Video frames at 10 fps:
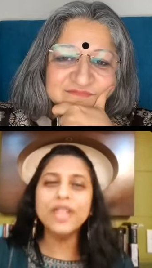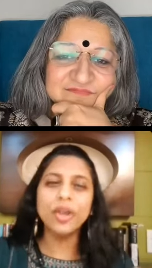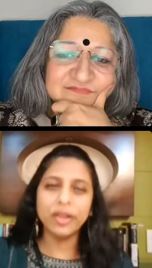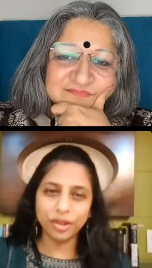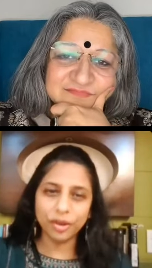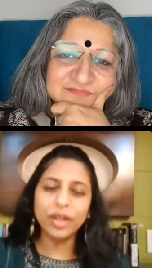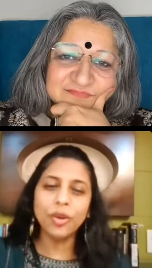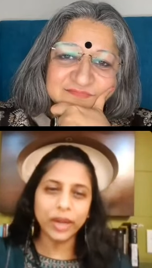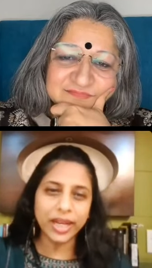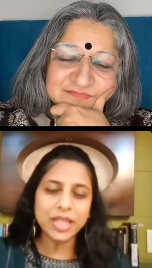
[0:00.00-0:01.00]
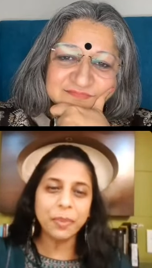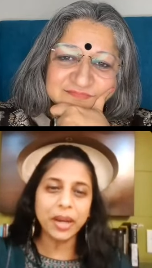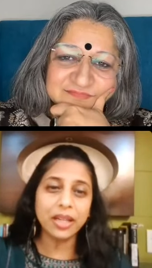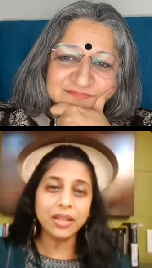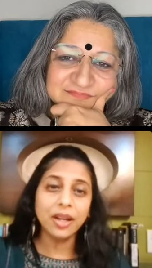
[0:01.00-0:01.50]
Speaker 1: then again you can you know
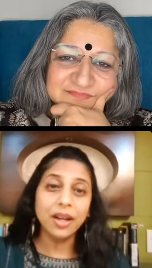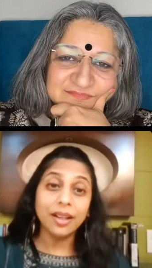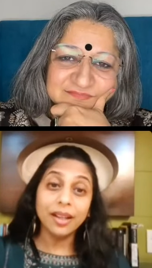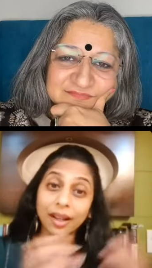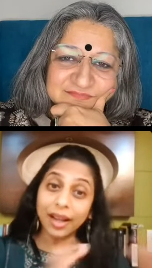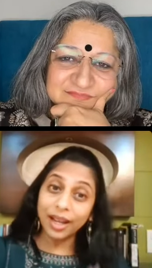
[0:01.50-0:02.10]
after a year or you can